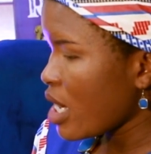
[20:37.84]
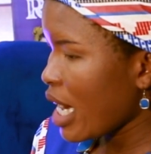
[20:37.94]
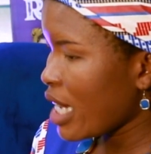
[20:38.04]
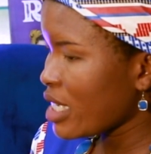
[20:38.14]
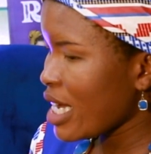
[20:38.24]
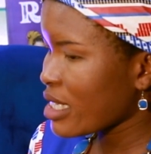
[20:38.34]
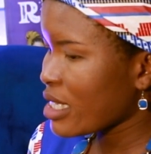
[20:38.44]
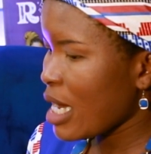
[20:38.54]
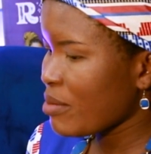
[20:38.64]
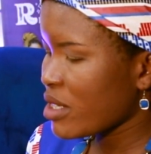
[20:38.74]
And
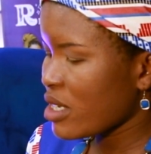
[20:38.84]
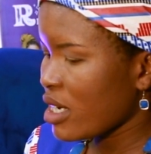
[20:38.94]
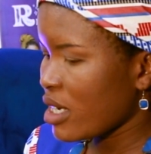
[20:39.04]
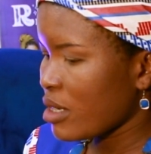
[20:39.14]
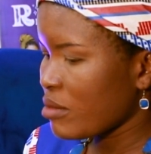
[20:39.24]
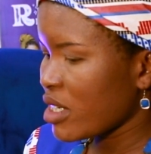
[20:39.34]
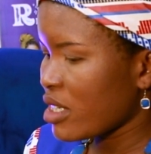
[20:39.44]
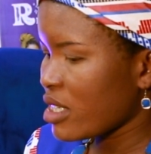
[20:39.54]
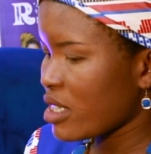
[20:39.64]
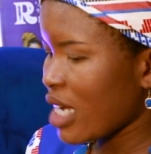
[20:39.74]
except it
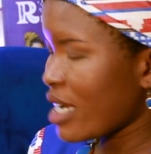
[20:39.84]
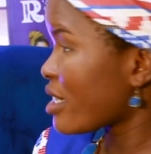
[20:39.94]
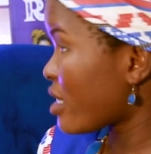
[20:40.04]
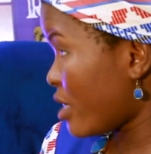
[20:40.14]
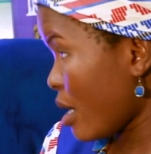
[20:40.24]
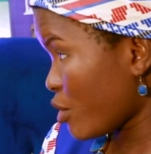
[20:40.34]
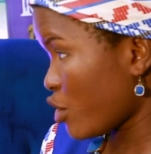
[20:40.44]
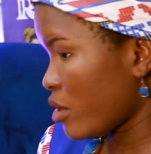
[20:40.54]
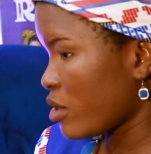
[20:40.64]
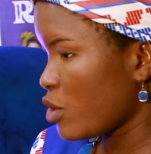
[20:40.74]
is an
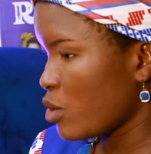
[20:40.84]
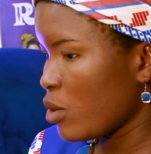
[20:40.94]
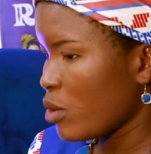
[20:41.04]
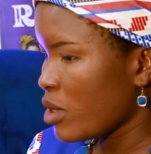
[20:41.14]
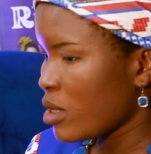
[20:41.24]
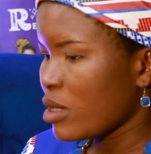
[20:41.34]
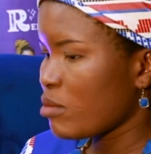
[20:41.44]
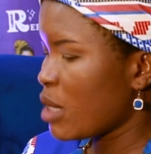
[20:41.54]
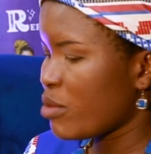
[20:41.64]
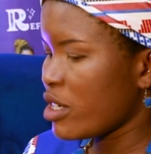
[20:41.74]
exception, you know,
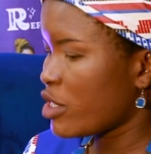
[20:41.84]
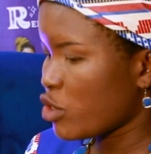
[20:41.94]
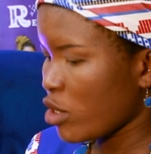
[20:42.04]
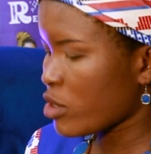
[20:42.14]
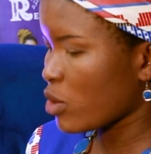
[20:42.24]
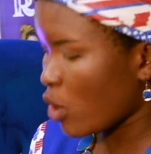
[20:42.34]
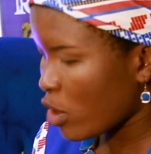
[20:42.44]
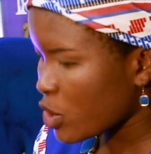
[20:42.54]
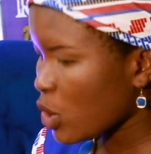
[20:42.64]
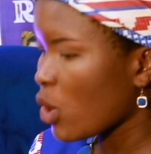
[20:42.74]
maybe it's just
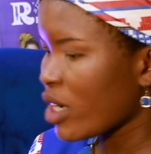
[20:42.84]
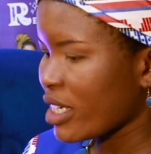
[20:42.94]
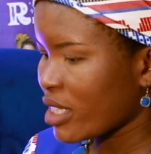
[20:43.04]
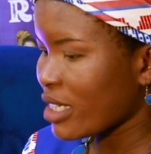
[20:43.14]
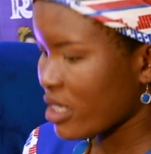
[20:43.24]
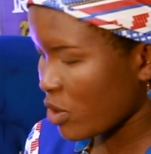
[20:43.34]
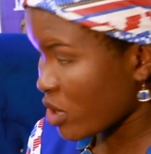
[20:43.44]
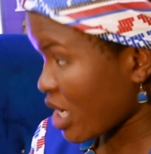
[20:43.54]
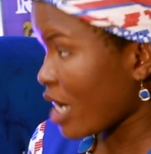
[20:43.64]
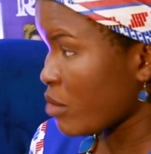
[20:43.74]
God's calling that
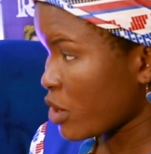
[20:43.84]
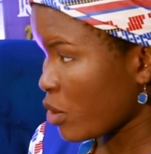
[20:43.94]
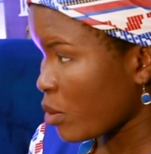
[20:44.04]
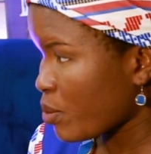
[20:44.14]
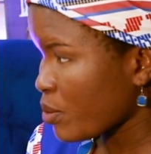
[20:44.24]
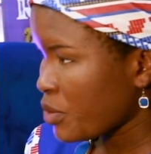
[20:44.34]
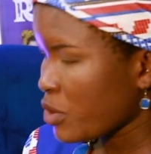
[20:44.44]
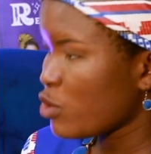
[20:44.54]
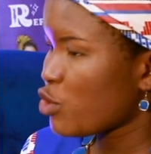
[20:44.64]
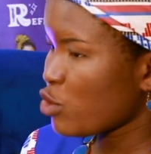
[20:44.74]
your time is up.
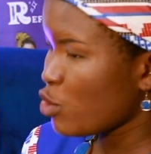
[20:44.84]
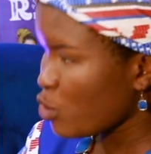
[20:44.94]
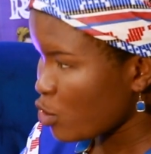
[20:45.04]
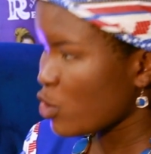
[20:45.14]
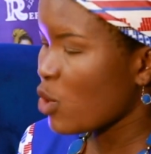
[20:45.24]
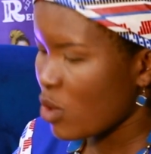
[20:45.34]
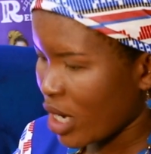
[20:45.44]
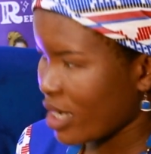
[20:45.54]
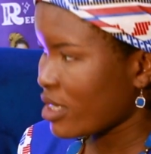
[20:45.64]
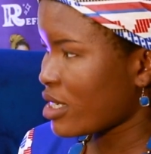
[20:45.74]
You shouldn't use your own
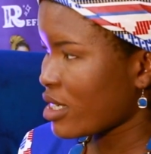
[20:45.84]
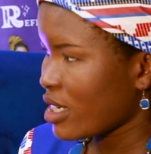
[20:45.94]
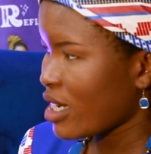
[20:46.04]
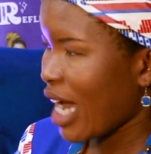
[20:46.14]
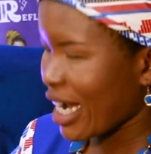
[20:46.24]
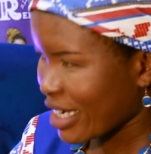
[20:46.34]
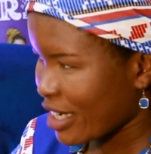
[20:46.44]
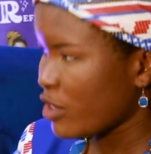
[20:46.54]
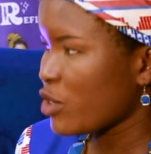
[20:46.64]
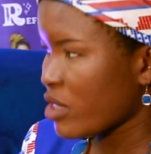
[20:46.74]
hand and
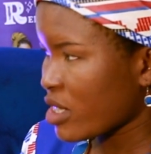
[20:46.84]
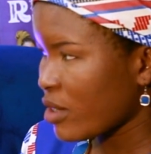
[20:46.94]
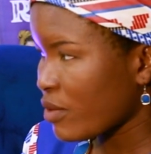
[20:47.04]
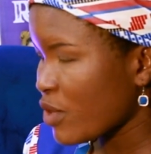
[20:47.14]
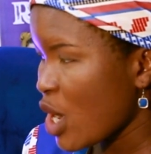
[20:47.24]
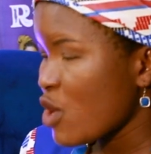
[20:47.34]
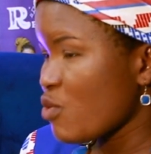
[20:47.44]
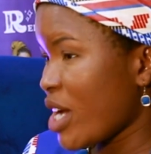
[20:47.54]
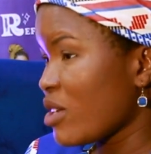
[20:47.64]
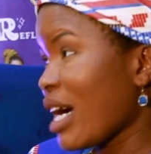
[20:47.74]
kill yourself
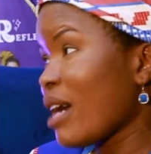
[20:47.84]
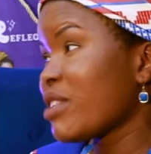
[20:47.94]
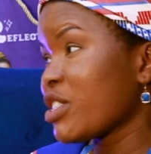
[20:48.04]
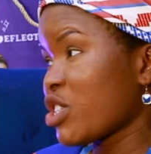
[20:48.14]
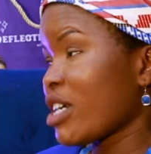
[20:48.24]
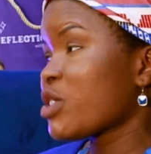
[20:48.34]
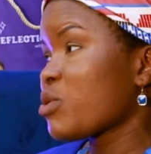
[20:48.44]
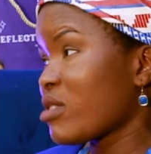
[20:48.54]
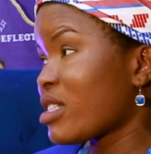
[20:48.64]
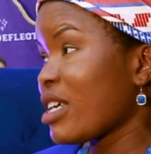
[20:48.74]
when you have the chance
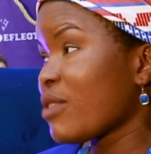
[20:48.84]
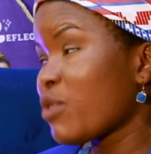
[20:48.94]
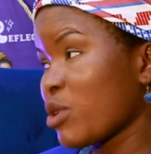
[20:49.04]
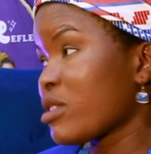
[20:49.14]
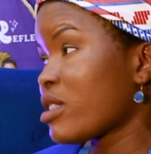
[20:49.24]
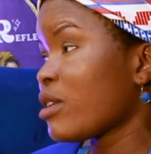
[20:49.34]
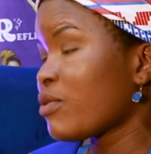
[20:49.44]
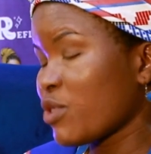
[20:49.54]
to stay for yourself,